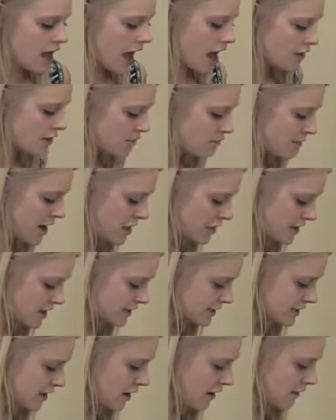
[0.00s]
And the
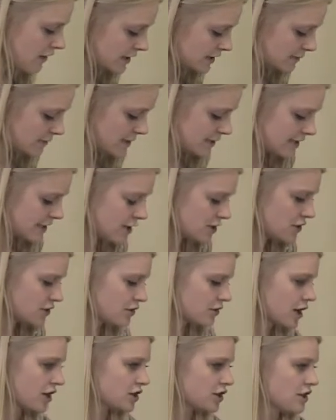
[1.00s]
methods of explicit
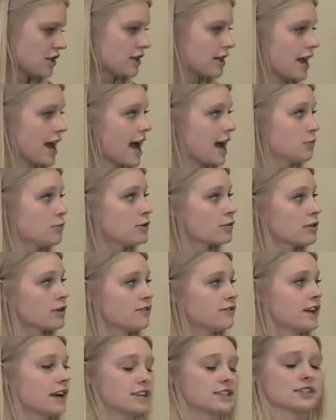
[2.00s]
instruction that I will
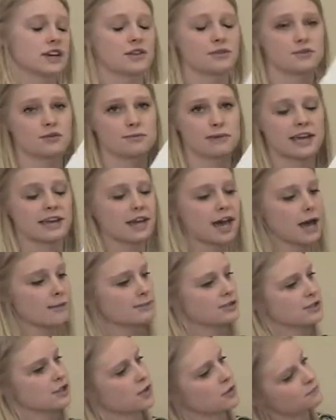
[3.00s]
reflect on through my
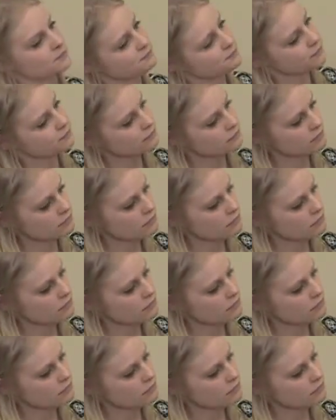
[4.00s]
capstone